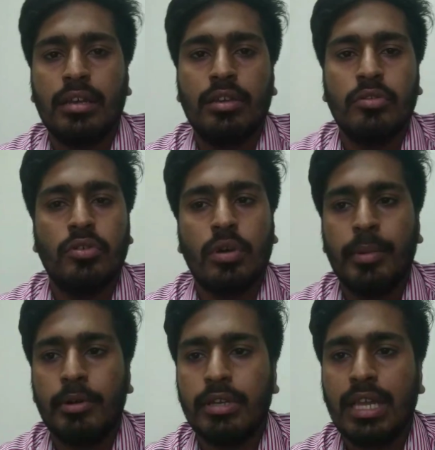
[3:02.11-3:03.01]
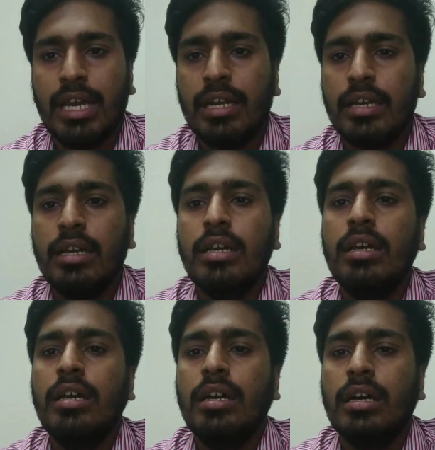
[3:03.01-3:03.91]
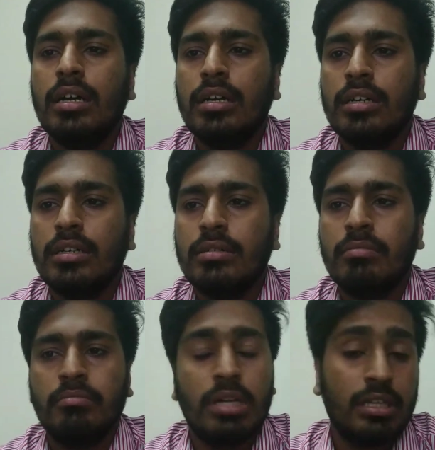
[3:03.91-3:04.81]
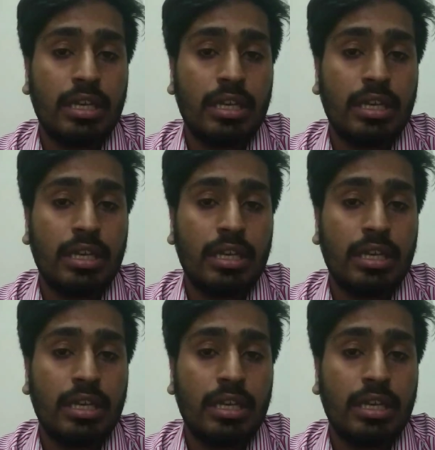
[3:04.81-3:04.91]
you know about that. But